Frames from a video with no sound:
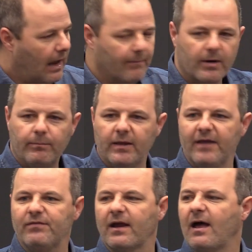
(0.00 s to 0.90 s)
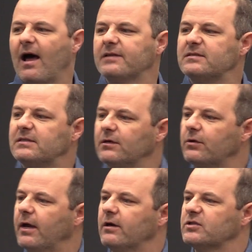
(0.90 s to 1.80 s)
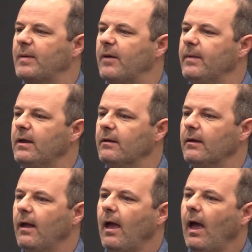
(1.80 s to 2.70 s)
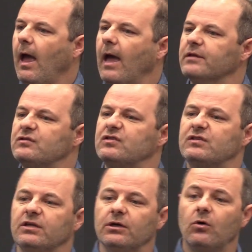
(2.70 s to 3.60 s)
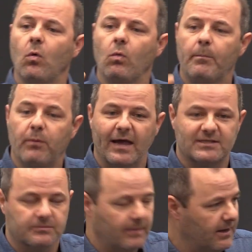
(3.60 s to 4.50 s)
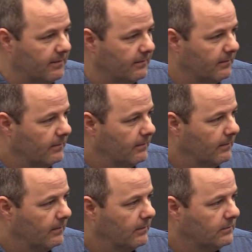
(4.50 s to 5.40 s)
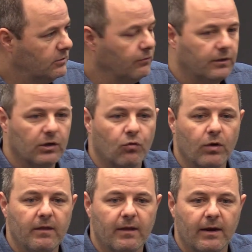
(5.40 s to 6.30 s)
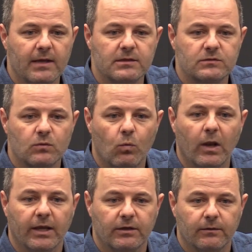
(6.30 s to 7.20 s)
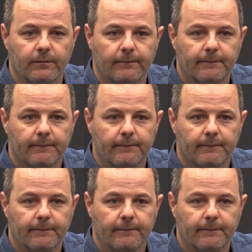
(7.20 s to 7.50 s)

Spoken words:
I'm going to believe that God still cares about me and still will bless me to the degree that He is willing to.